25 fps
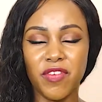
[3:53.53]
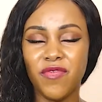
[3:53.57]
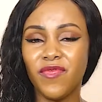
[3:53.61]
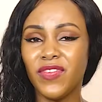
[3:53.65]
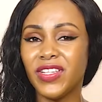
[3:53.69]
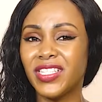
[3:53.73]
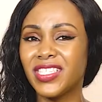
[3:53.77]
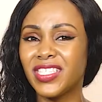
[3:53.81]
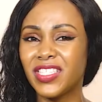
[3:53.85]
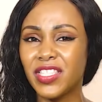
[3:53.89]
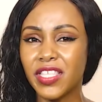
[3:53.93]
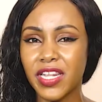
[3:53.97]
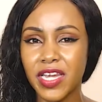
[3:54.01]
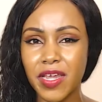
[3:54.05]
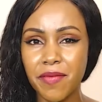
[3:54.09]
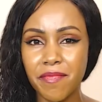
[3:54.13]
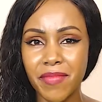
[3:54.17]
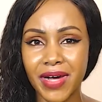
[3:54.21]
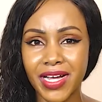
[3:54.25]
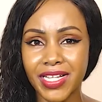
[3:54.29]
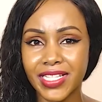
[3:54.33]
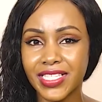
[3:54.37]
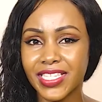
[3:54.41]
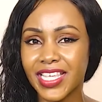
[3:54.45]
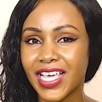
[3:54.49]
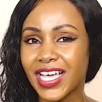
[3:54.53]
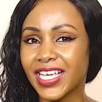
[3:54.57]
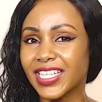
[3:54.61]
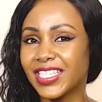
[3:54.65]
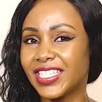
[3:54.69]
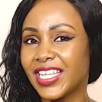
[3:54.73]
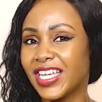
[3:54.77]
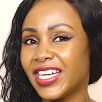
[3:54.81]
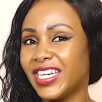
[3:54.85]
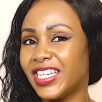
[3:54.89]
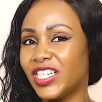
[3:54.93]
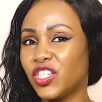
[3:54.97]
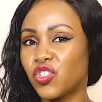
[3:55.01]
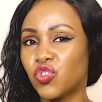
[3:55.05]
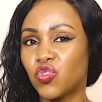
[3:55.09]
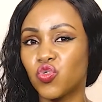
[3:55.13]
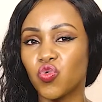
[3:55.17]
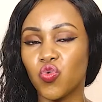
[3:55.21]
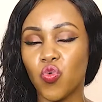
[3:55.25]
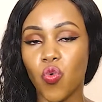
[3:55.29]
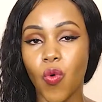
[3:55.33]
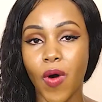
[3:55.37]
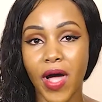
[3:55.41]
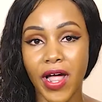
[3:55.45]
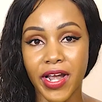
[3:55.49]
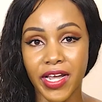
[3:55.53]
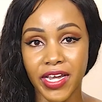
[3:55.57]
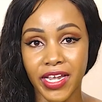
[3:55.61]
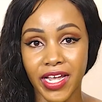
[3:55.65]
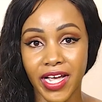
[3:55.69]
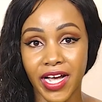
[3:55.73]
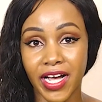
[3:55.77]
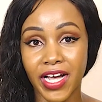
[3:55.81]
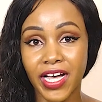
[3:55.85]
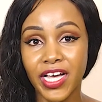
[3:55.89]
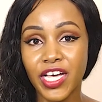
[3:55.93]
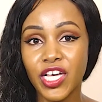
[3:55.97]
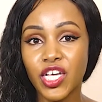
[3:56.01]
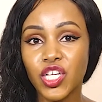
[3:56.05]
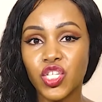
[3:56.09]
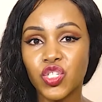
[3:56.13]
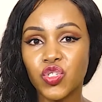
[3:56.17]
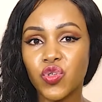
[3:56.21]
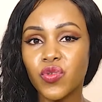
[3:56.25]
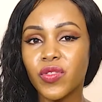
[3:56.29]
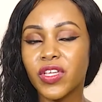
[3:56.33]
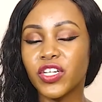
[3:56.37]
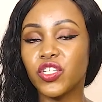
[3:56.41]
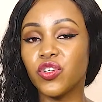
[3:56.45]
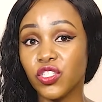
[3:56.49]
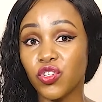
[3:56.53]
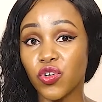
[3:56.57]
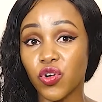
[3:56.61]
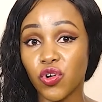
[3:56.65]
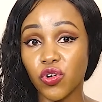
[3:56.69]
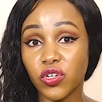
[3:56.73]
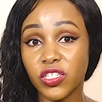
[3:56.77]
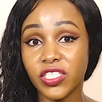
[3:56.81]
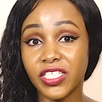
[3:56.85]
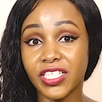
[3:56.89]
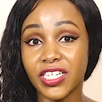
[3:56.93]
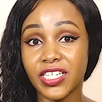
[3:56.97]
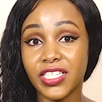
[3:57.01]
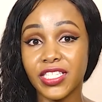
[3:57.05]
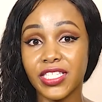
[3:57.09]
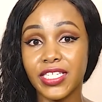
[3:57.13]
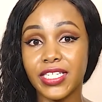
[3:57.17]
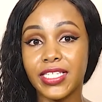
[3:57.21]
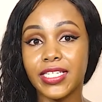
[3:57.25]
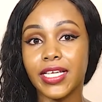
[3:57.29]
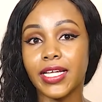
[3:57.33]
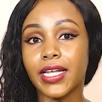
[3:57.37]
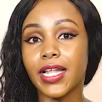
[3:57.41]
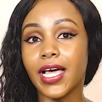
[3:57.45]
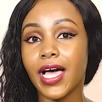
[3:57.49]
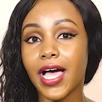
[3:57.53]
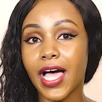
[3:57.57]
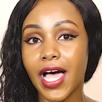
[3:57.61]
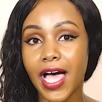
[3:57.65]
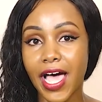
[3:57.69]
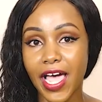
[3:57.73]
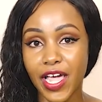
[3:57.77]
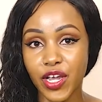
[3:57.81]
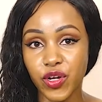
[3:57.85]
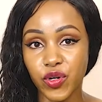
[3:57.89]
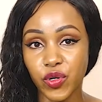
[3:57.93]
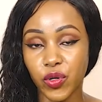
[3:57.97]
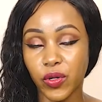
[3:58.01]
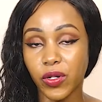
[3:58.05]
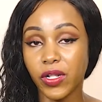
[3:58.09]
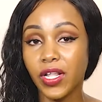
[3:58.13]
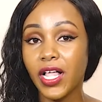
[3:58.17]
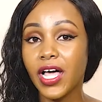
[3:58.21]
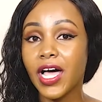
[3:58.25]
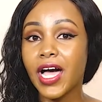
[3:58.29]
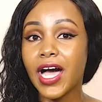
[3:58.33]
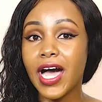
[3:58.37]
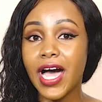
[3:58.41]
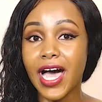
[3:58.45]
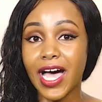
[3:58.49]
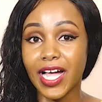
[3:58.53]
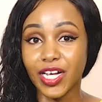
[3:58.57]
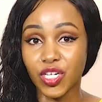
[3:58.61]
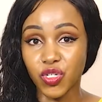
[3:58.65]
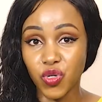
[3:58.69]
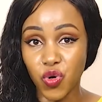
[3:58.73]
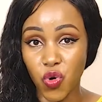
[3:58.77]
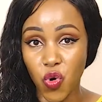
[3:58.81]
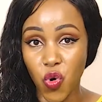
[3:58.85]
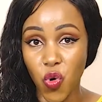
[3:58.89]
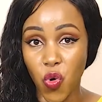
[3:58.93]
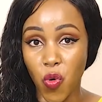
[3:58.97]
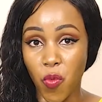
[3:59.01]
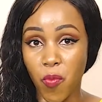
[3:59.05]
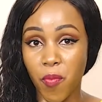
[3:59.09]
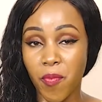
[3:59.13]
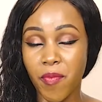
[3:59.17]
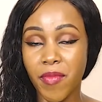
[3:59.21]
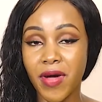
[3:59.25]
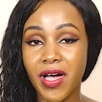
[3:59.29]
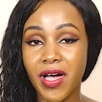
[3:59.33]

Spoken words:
If it's 3 months, extend it to 1 year, so that you're not just seated idle at home.